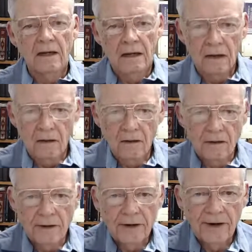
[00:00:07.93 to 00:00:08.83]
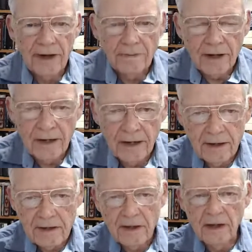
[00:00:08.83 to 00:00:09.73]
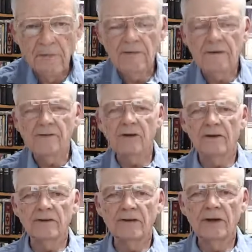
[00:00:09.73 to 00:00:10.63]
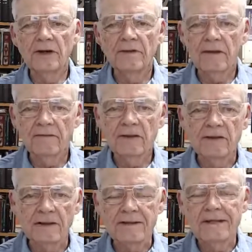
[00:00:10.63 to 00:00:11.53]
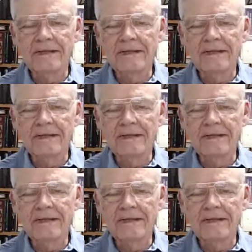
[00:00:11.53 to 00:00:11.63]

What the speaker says: Hello, here I am again in the name of the sovereign creator of heaven and earth.